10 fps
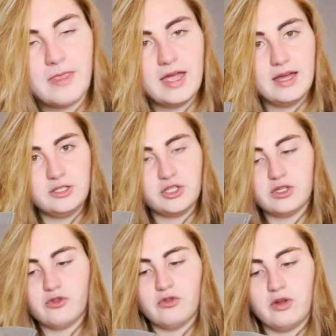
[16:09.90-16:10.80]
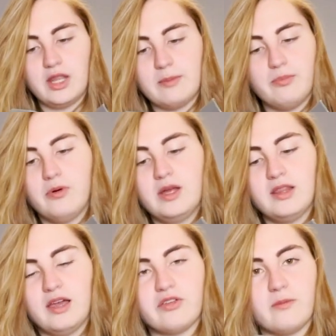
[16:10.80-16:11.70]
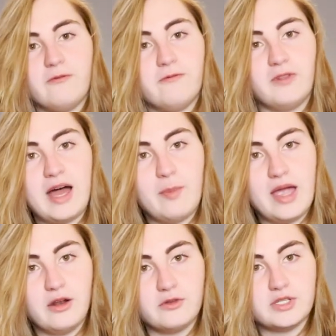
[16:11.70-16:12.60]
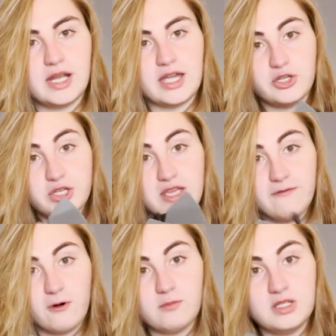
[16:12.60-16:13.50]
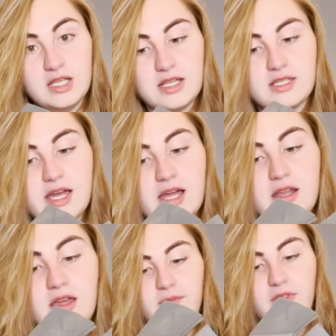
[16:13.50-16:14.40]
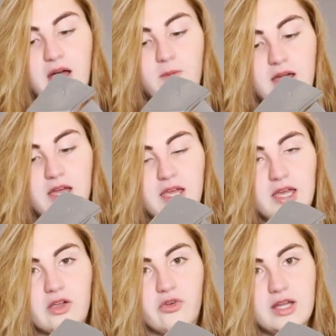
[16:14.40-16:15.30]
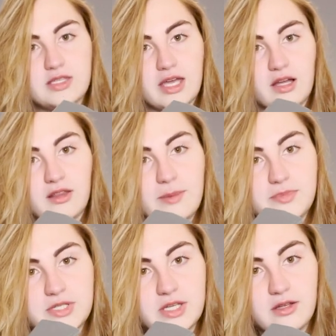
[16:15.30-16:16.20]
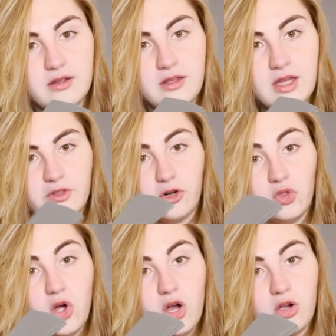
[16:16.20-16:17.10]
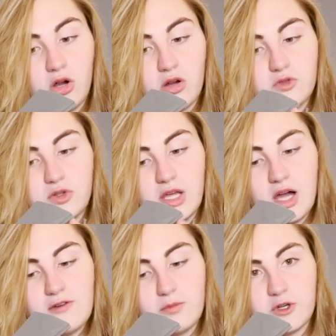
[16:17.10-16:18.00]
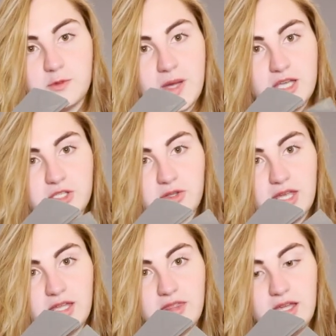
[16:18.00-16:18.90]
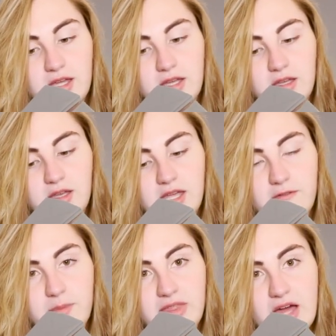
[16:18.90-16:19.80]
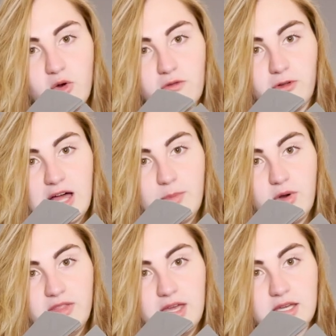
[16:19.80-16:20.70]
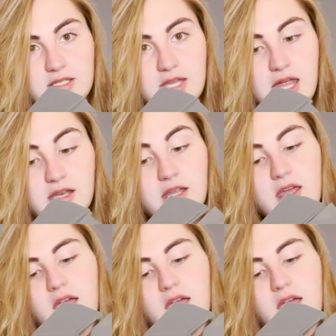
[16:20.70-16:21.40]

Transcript: and just like print like some flat panels that I can just heat form to the inside. That way it creates like a lip still. They're longer, so they cover more space. So they give me that overlap when they extend,